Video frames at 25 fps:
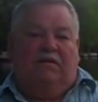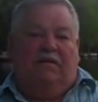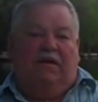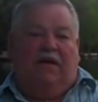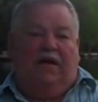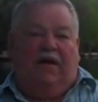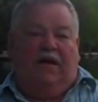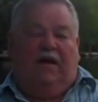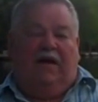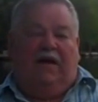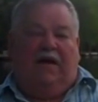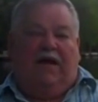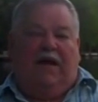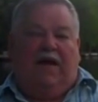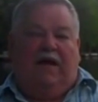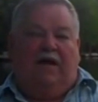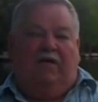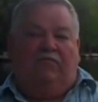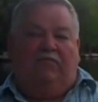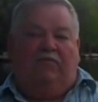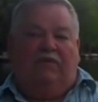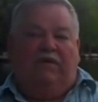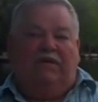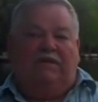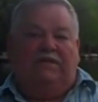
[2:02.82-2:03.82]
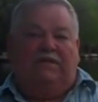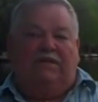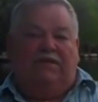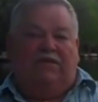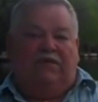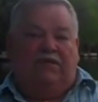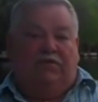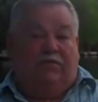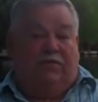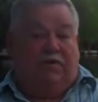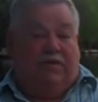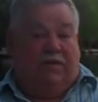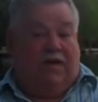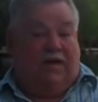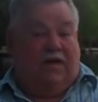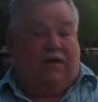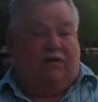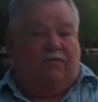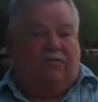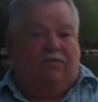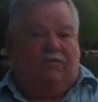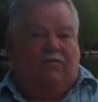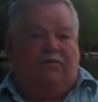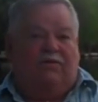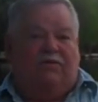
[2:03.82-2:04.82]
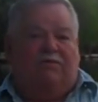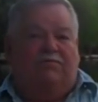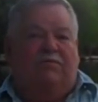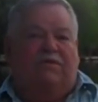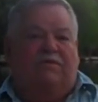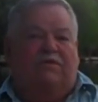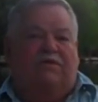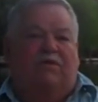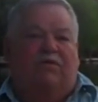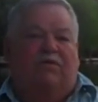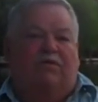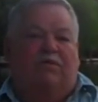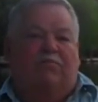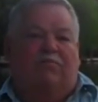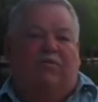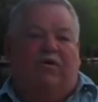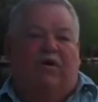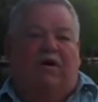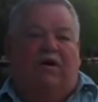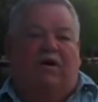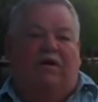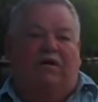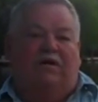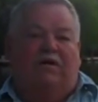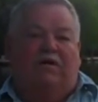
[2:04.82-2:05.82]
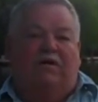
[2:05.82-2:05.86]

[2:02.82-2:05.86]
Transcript: And I had a reason to connect, which was Muskoka Pride.